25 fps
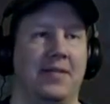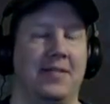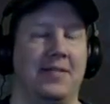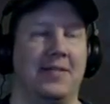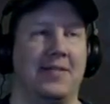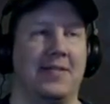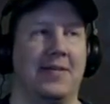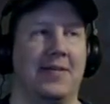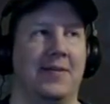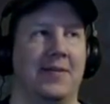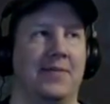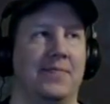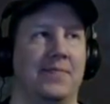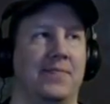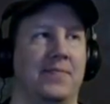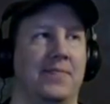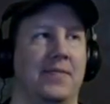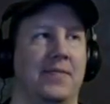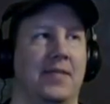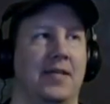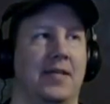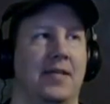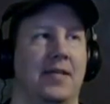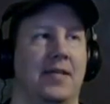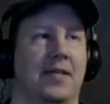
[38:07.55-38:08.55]
So,
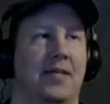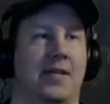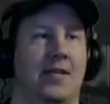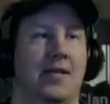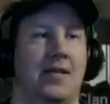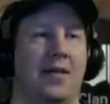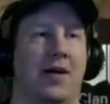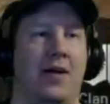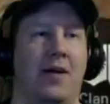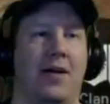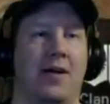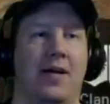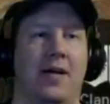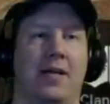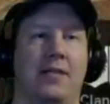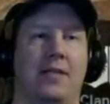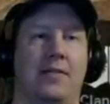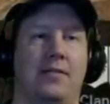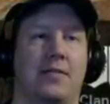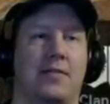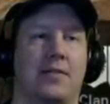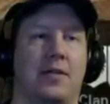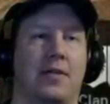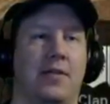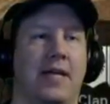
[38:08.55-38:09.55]

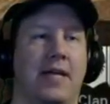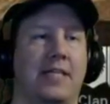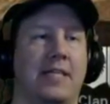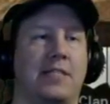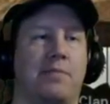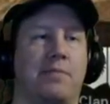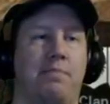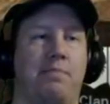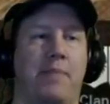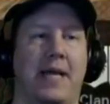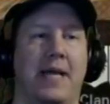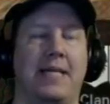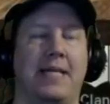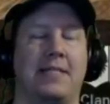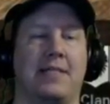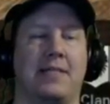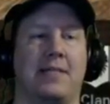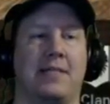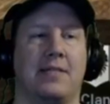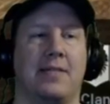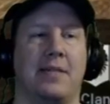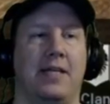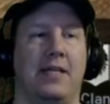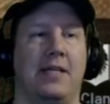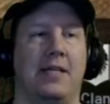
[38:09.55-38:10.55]
Alright, so that's
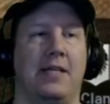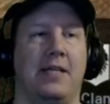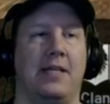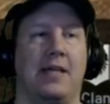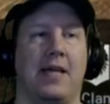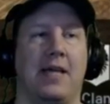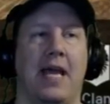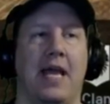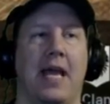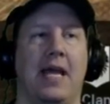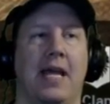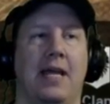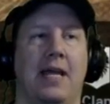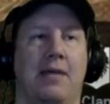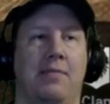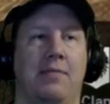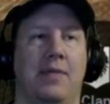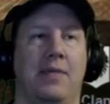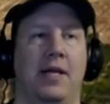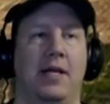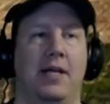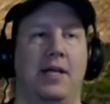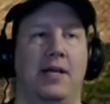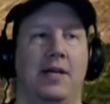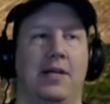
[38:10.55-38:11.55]
basically the game
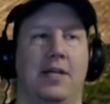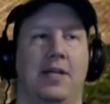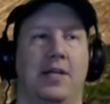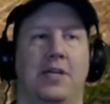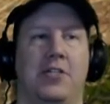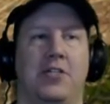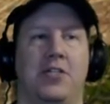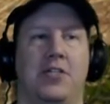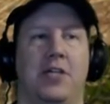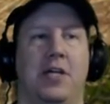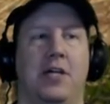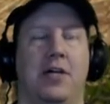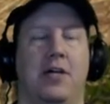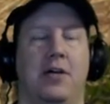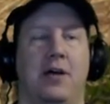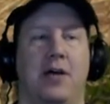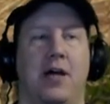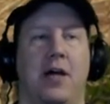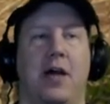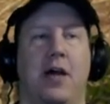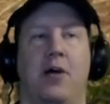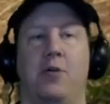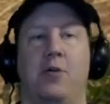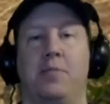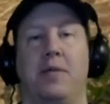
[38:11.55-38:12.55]
in a nutshell.
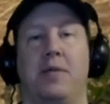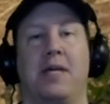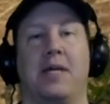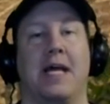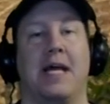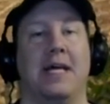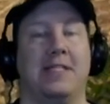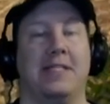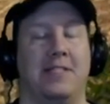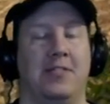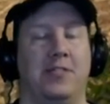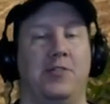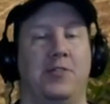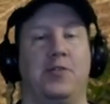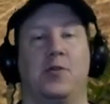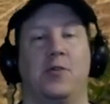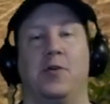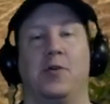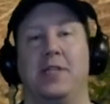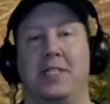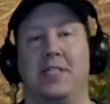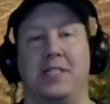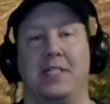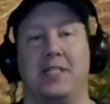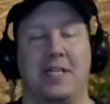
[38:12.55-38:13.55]
I hope you guys
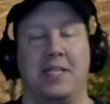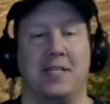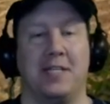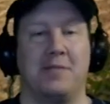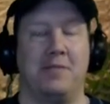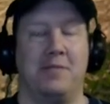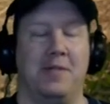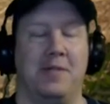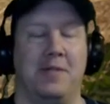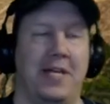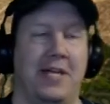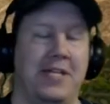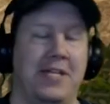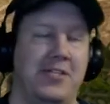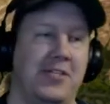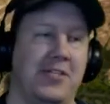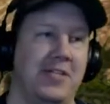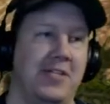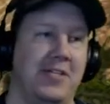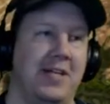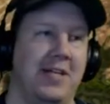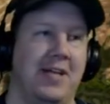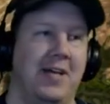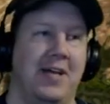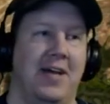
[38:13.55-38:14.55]
enjoyed this
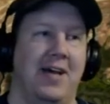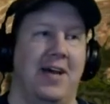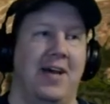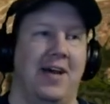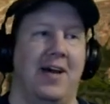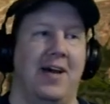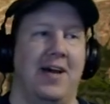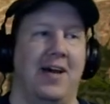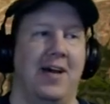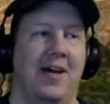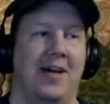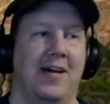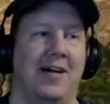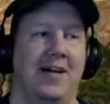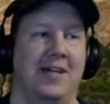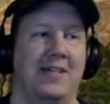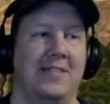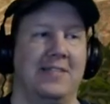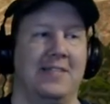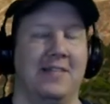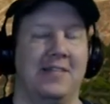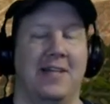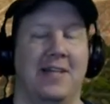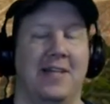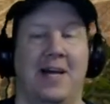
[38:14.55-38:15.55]
explanation.
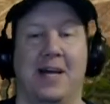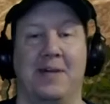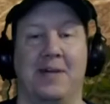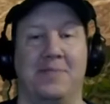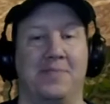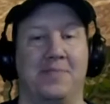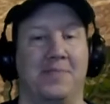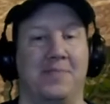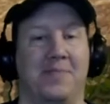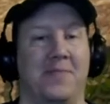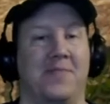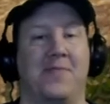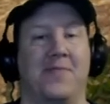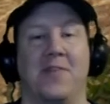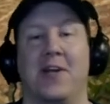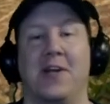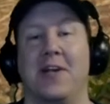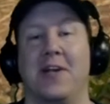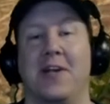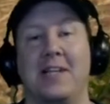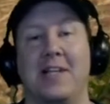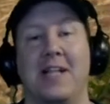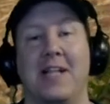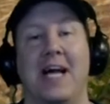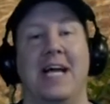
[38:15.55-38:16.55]
Uh, I'm
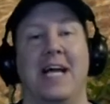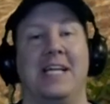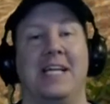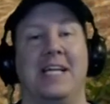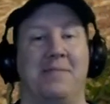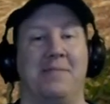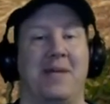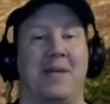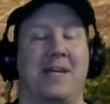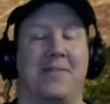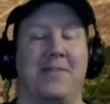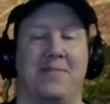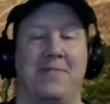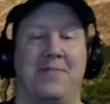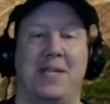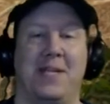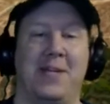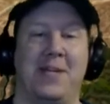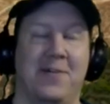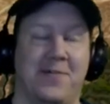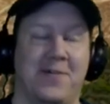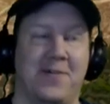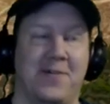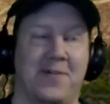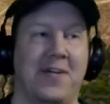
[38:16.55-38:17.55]
very glad to make a
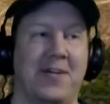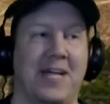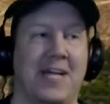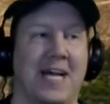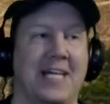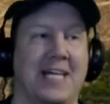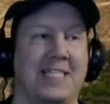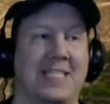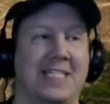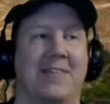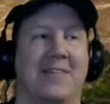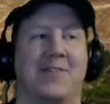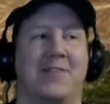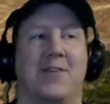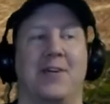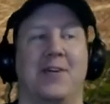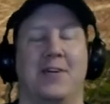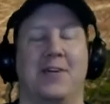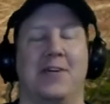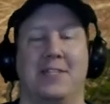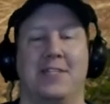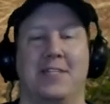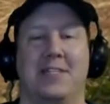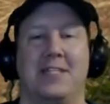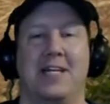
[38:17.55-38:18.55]
video for you guys after
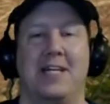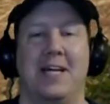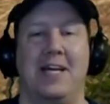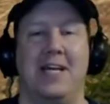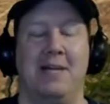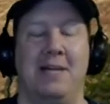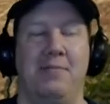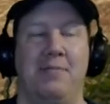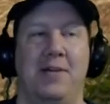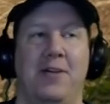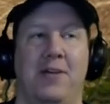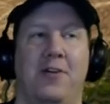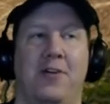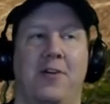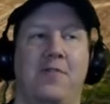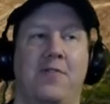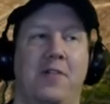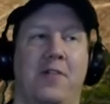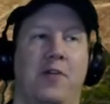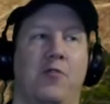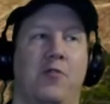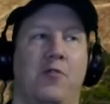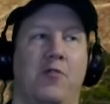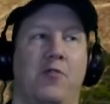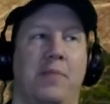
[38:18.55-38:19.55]
all this time, and
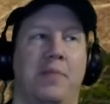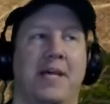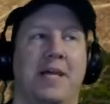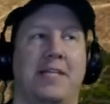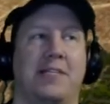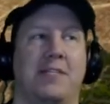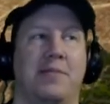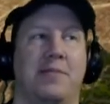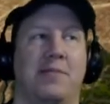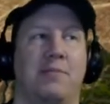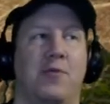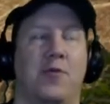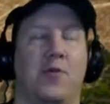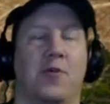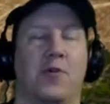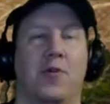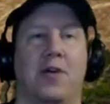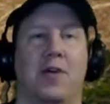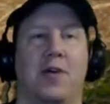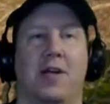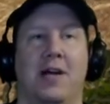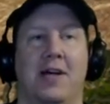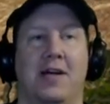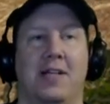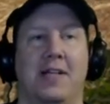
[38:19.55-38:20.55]
hopefully we'll make some
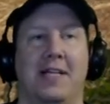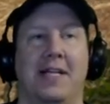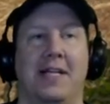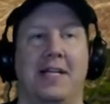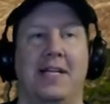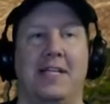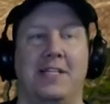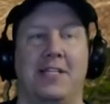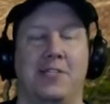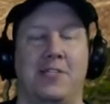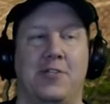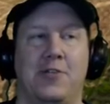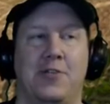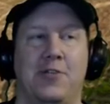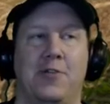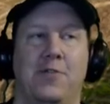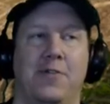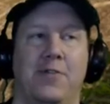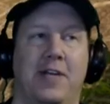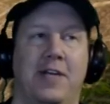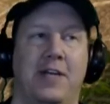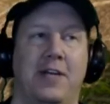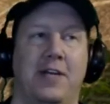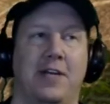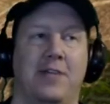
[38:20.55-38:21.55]
more uh, Lineage 2
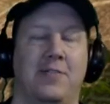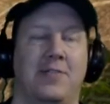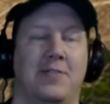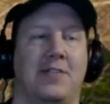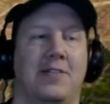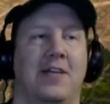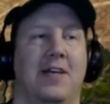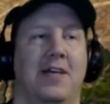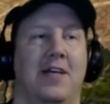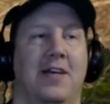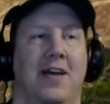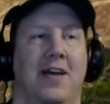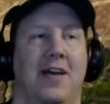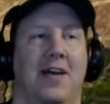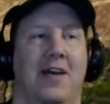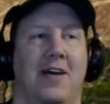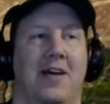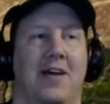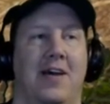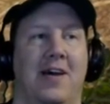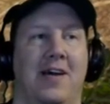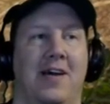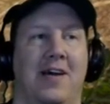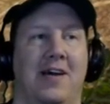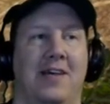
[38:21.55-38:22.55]
videos.
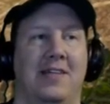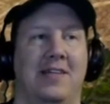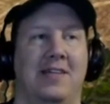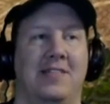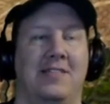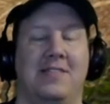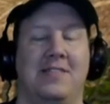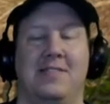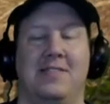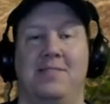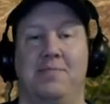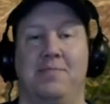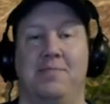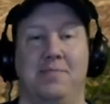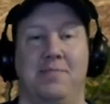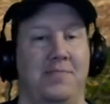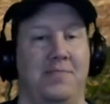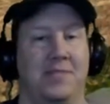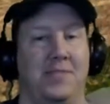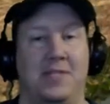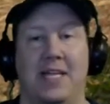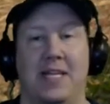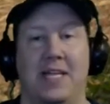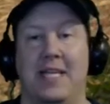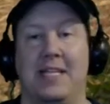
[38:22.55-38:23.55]
Uh,
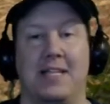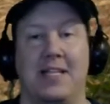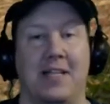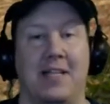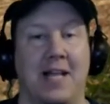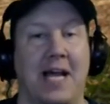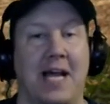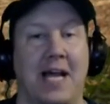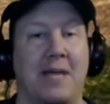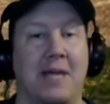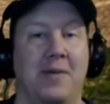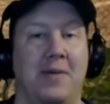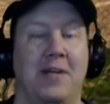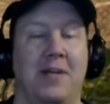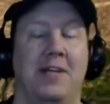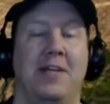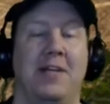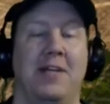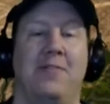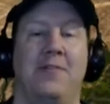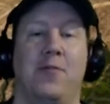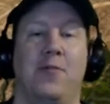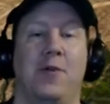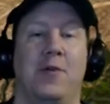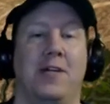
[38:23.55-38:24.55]
hit the like button
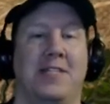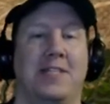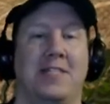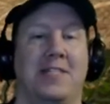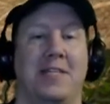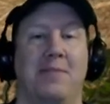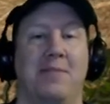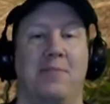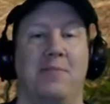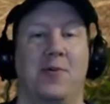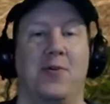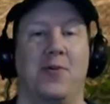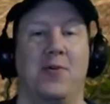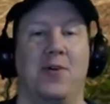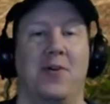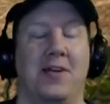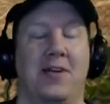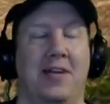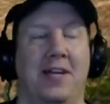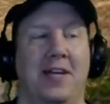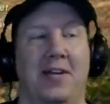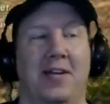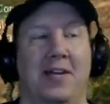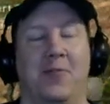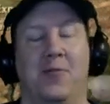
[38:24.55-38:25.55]
if you want to see
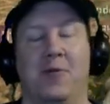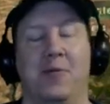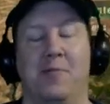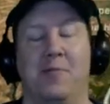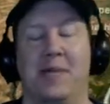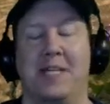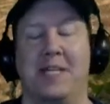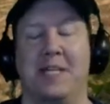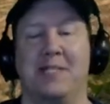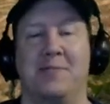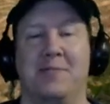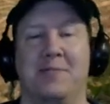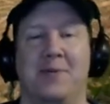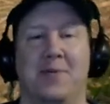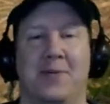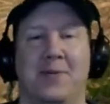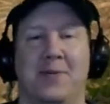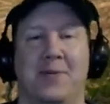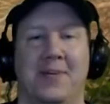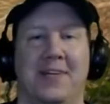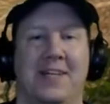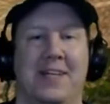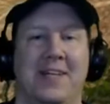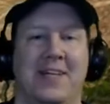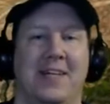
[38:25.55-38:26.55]
more, and we'll make some
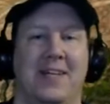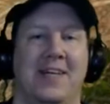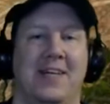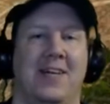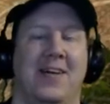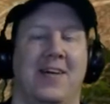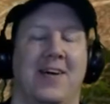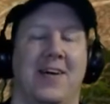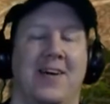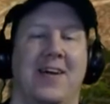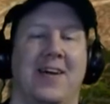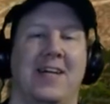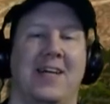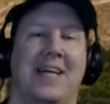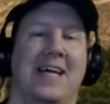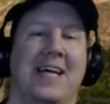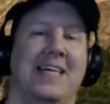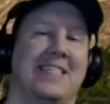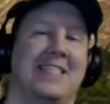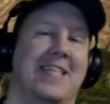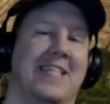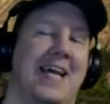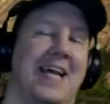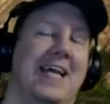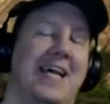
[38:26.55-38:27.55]
more. Alright
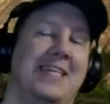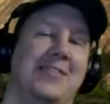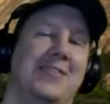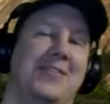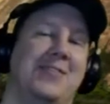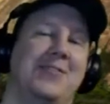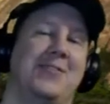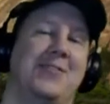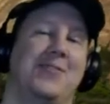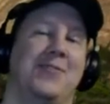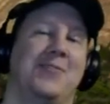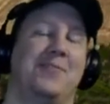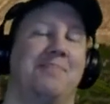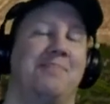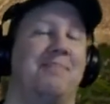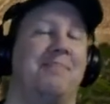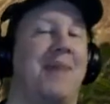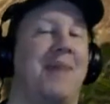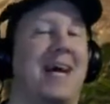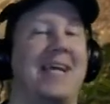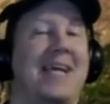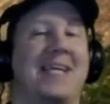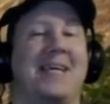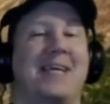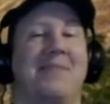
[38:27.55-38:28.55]
guys, as usual,
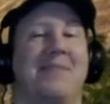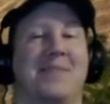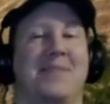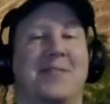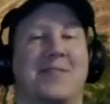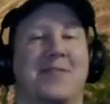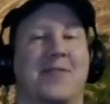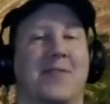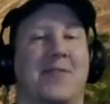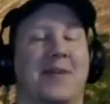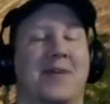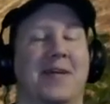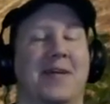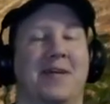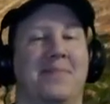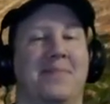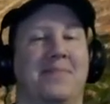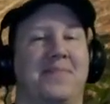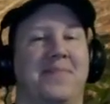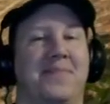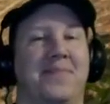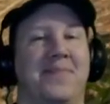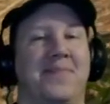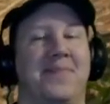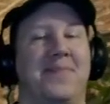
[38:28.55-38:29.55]
my name is
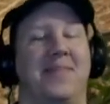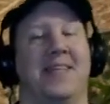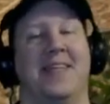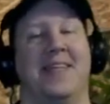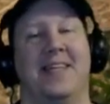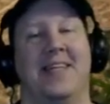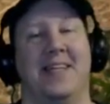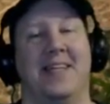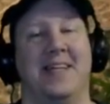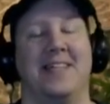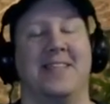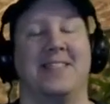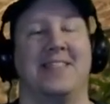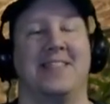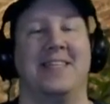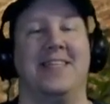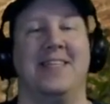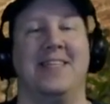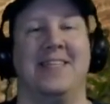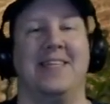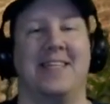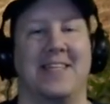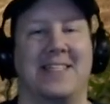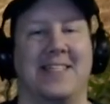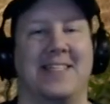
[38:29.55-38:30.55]
Grim, and I'll see
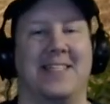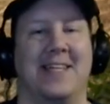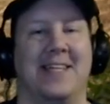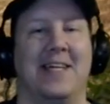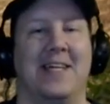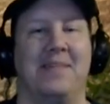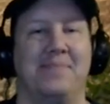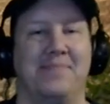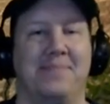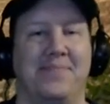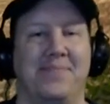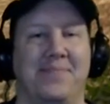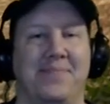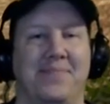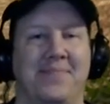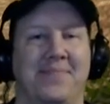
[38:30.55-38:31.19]
you next time.